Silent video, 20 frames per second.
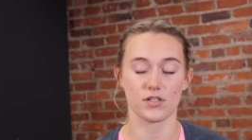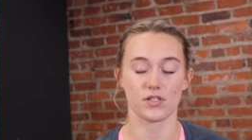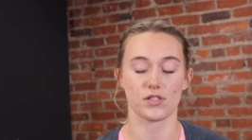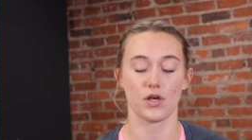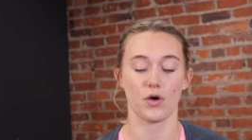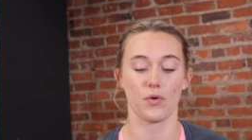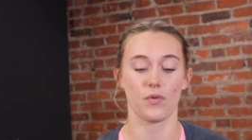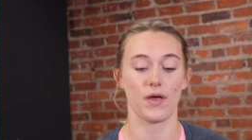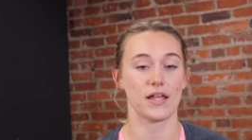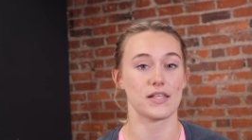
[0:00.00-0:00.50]

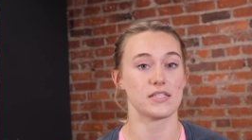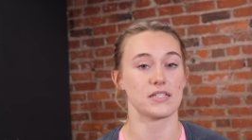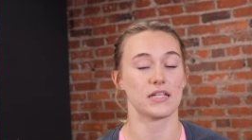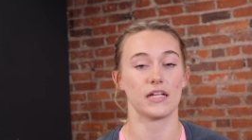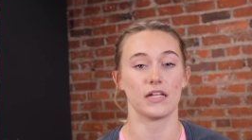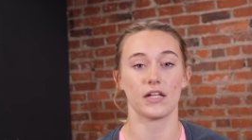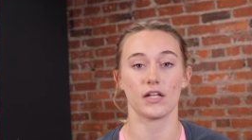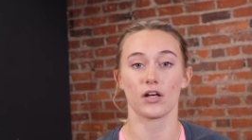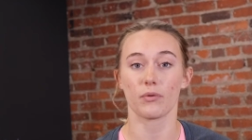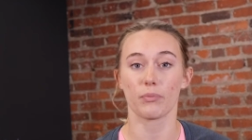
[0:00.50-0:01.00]
So that's
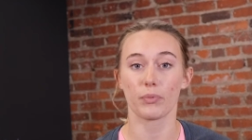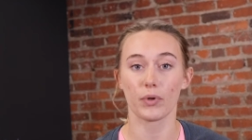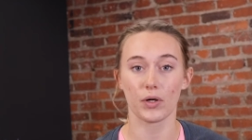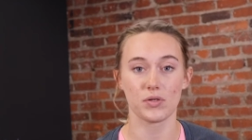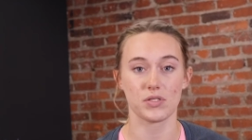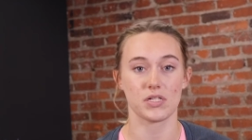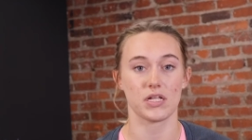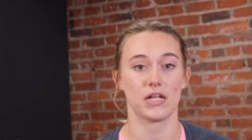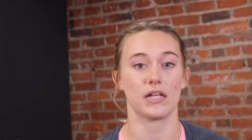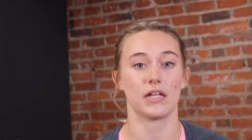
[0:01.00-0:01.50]
eating our
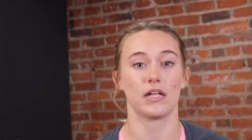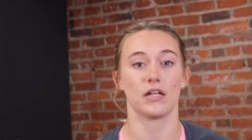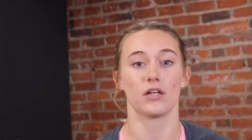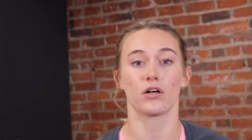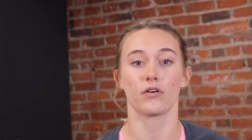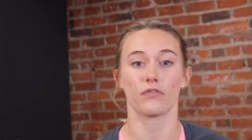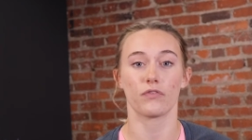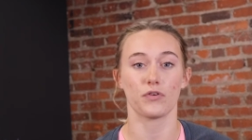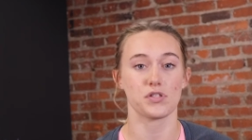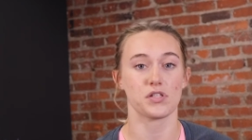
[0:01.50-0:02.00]
protein, eating
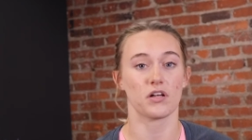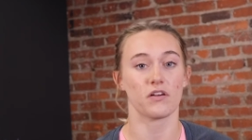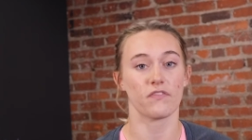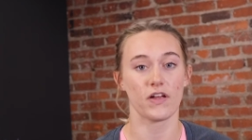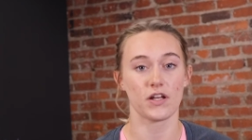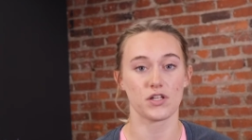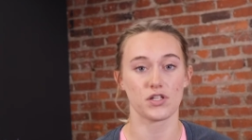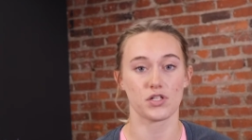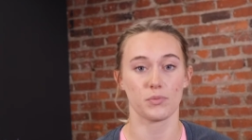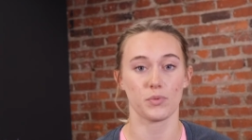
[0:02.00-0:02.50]
our fruits and our
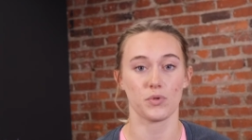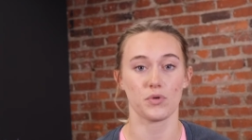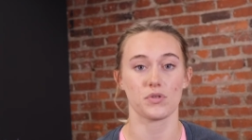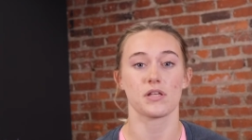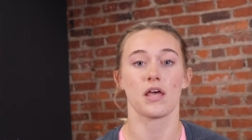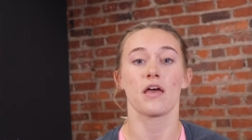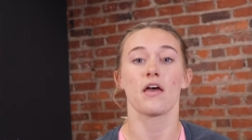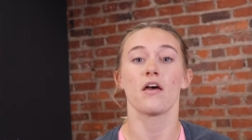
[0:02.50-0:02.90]
vegetables,